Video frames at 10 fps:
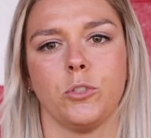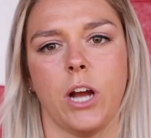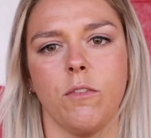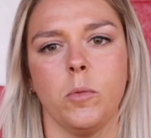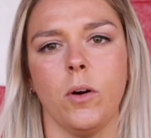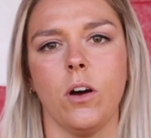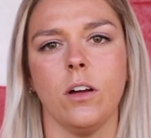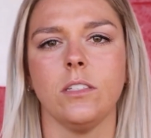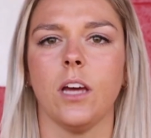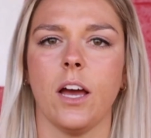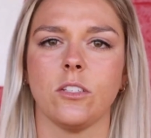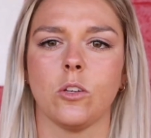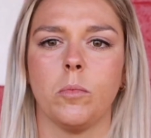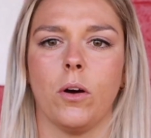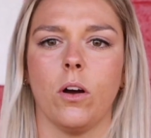From travel ball, to high
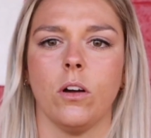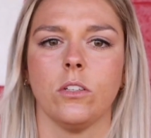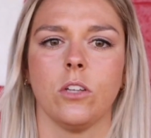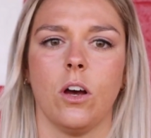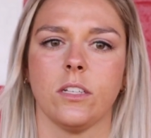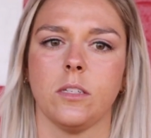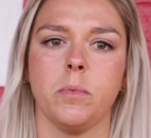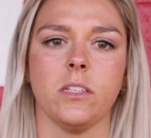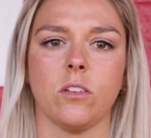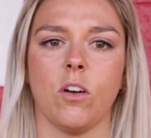school ball, to Austin Peay